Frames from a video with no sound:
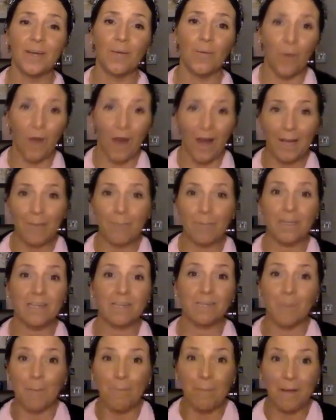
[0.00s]
Why?
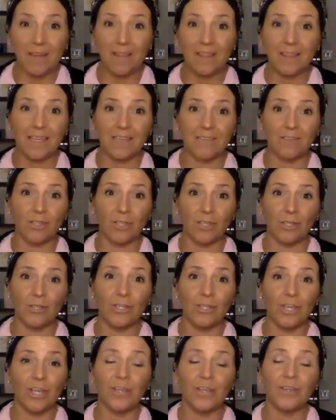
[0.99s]
Because my birthday is
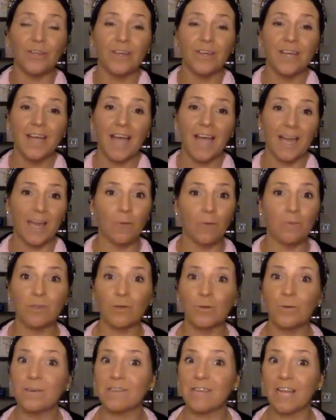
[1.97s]
22. And I was
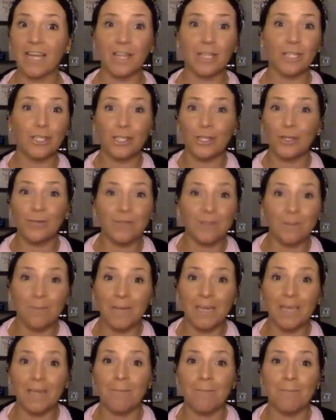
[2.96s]
always like, the twos are
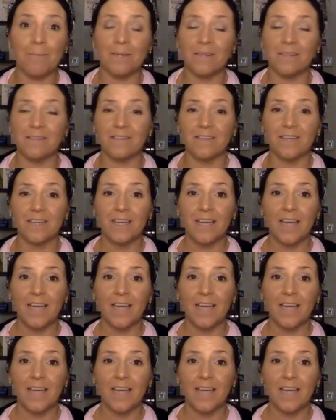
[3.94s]
my numbers.